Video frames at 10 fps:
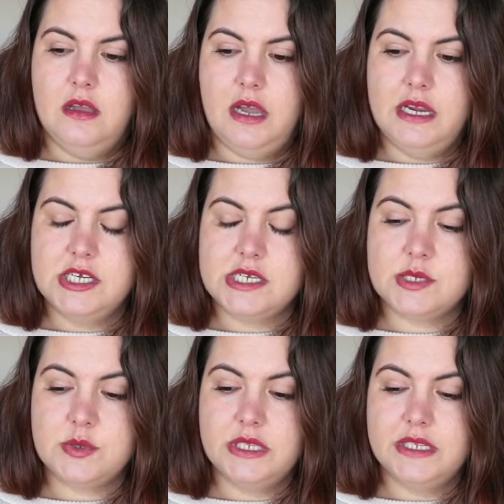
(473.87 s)
I
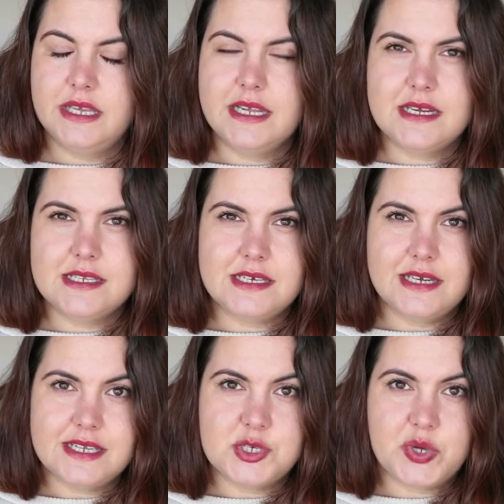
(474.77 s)
just really like it as a
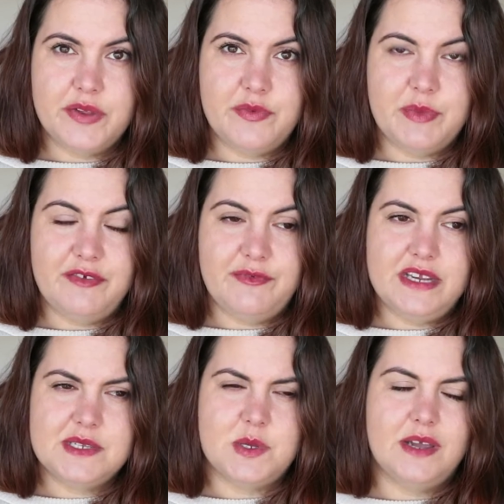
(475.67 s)
nice treat for my
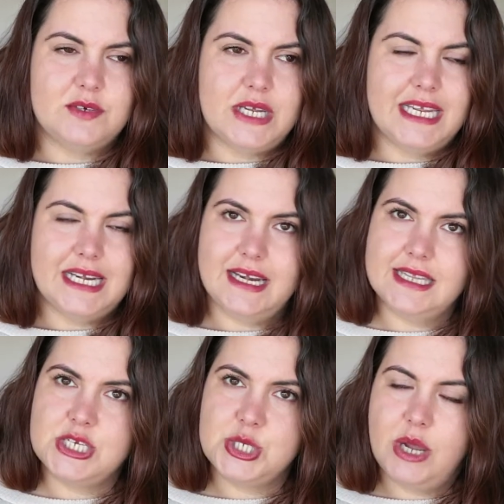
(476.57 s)
feet, so after I get out of
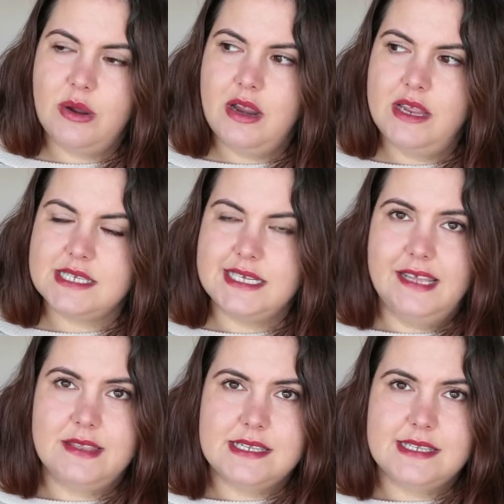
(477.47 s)
the shower I
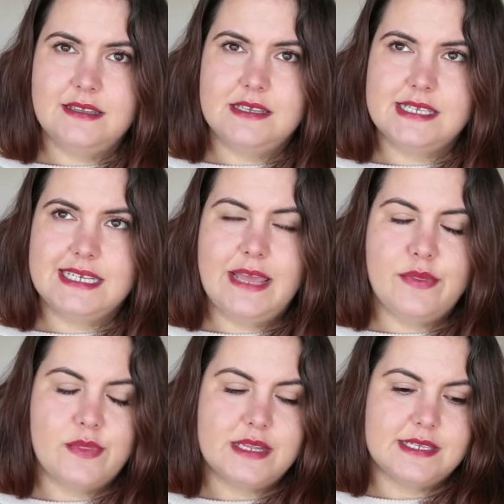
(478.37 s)
slather
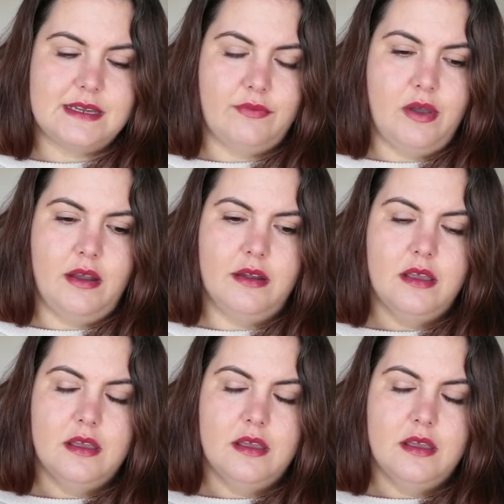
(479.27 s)
this stuff on,